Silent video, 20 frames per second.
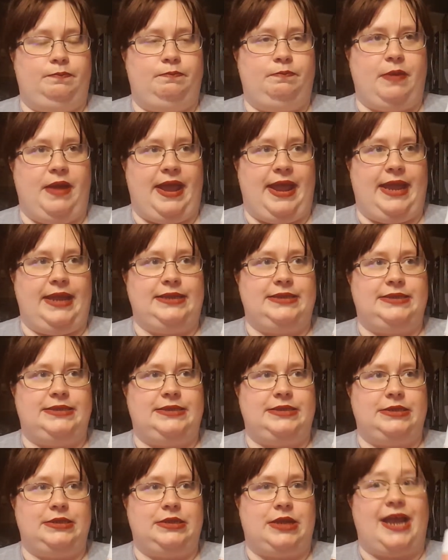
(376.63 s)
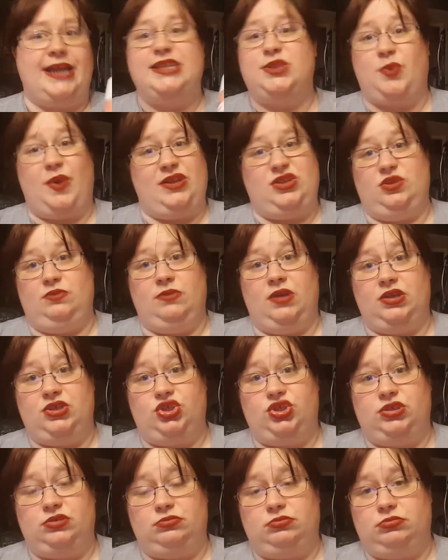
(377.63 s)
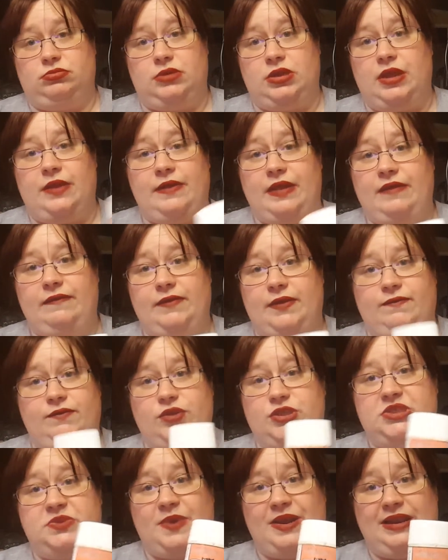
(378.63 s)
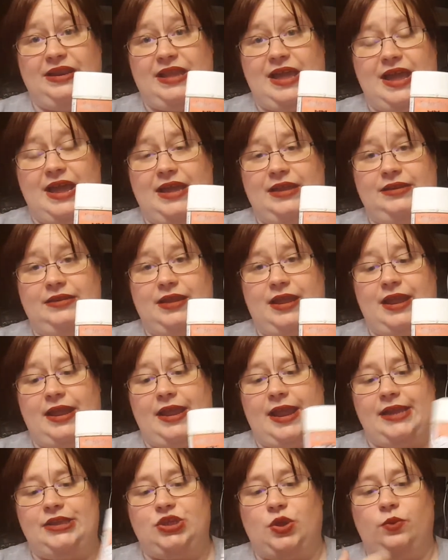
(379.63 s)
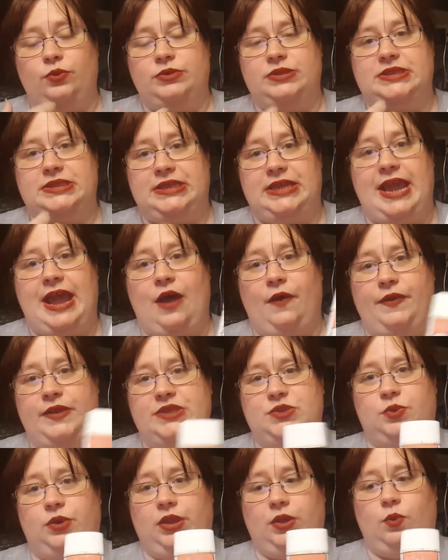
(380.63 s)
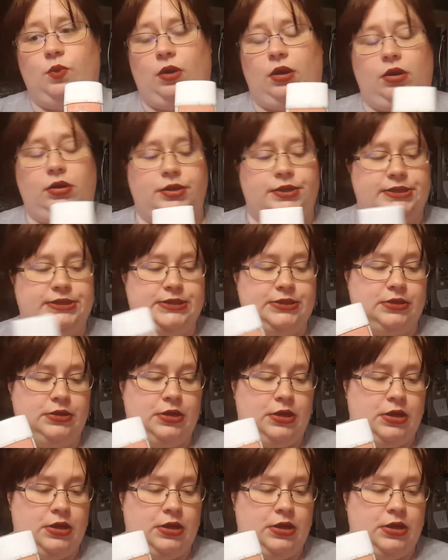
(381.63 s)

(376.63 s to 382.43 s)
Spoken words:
But I sweat too much. If you sweat a lot, I don't see how this really works.